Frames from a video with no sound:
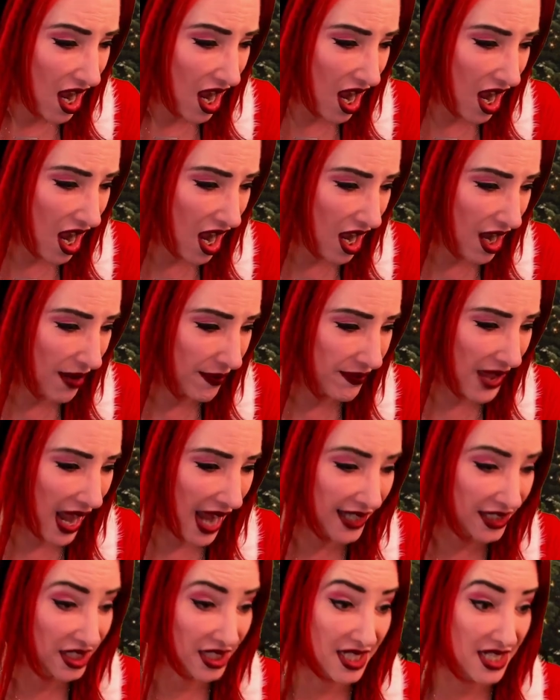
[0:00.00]
I
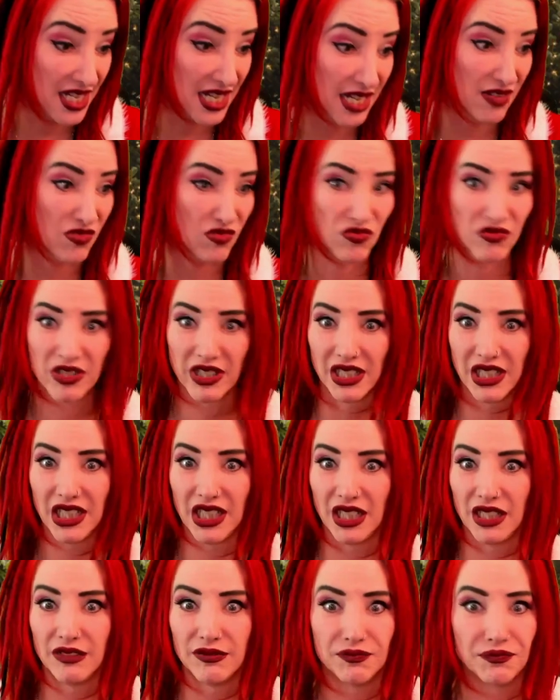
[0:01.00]
just didn't
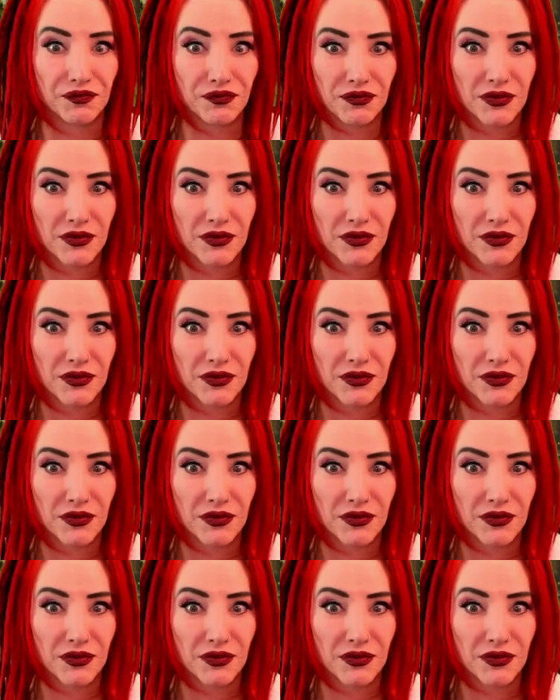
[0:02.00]
really,